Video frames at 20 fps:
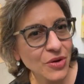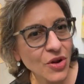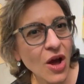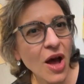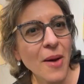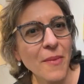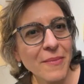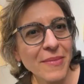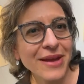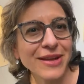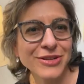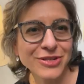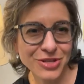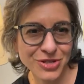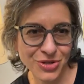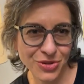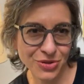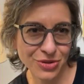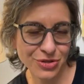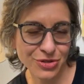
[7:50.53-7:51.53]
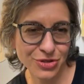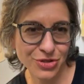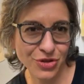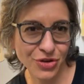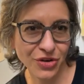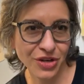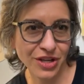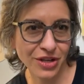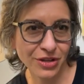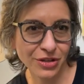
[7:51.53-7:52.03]
We're not meant to do this
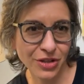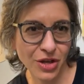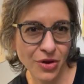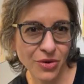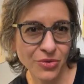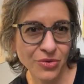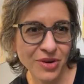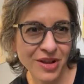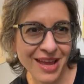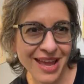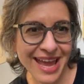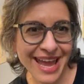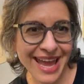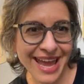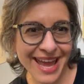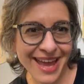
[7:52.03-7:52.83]
journey alone.